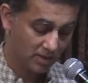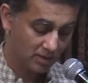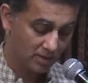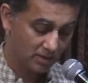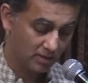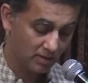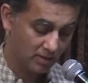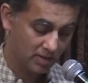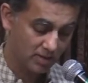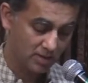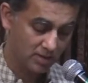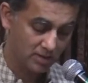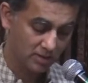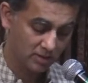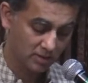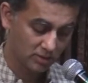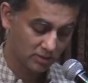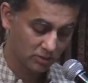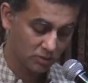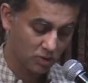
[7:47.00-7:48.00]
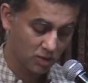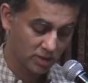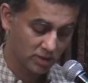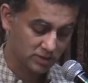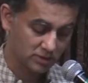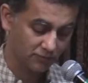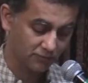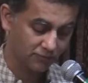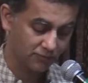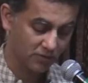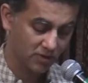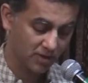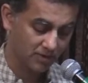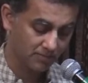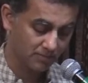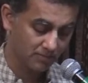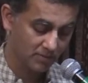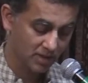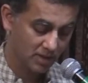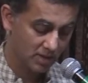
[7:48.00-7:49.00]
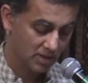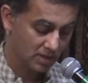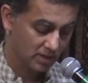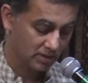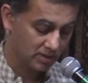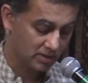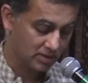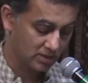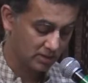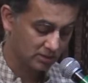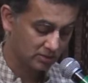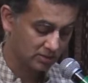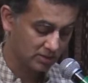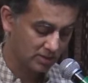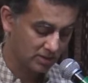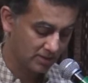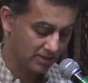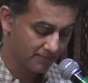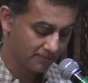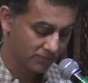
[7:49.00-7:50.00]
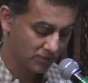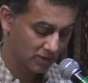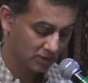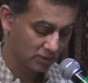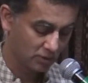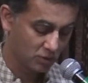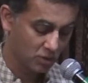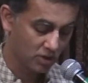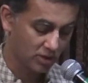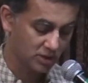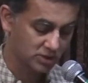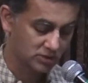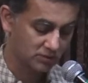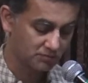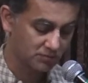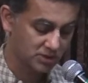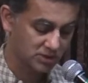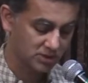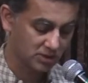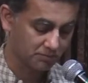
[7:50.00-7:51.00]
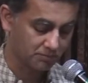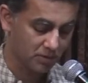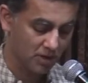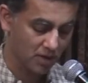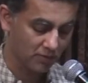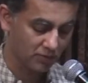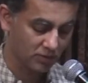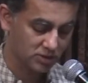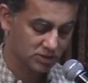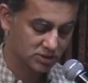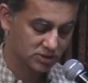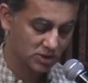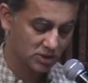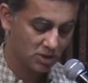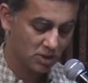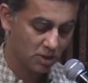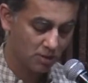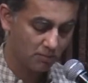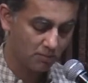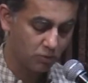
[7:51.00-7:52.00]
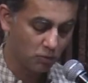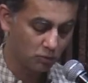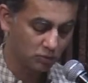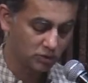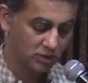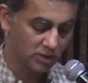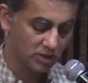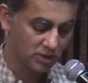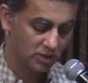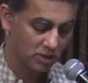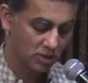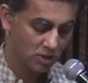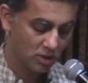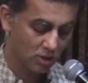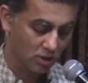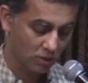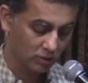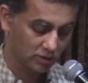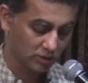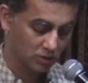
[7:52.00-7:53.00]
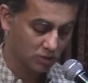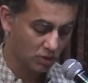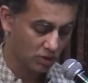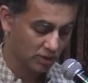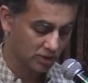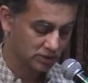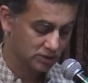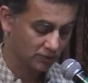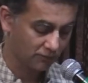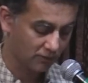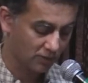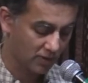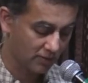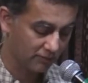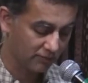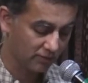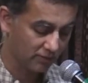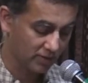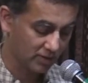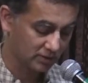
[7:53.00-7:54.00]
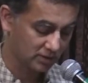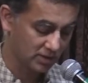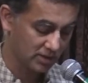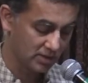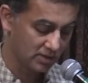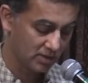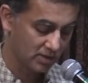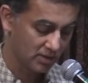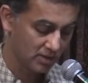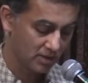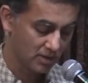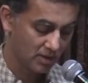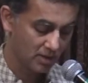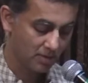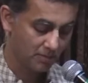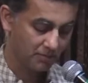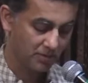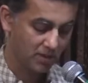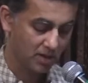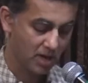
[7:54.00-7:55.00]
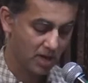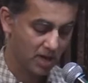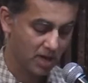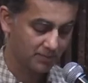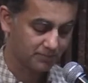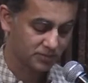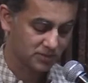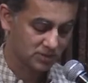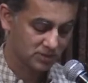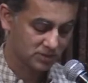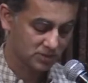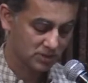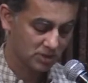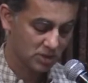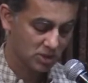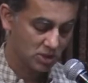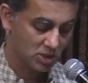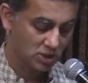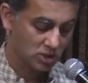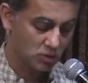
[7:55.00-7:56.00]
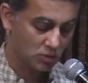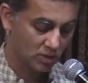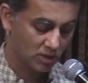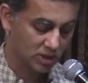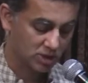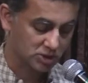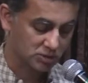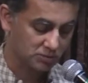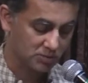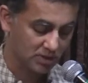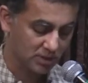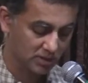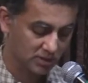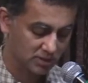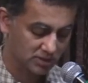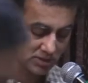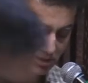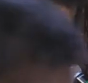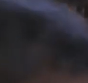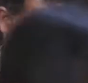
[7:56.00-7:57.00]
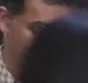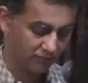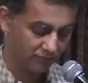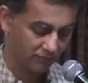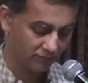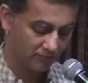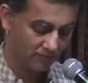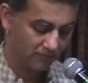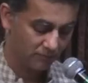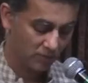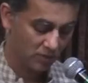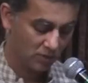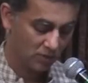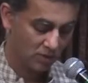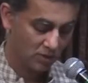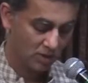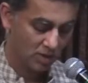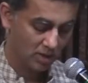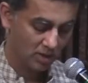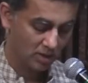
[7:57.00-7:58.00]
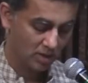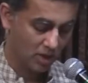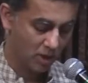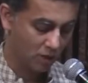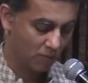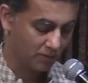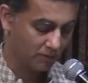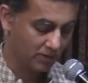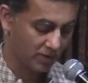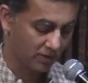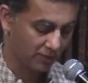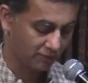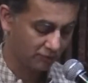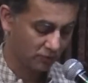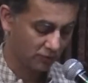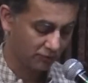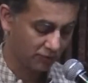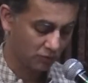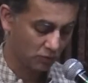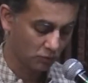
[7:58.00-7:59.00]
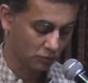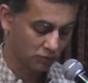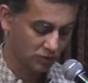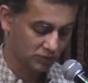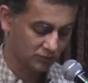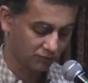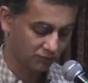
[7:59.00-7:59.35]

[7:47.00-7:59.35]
Hri, the goddess of fame? Kirti, the goddess of mystic powers? Bhuti, or the goddess of love, Rati? Perhaps you are Lakshmi herself, now bereft of your lotus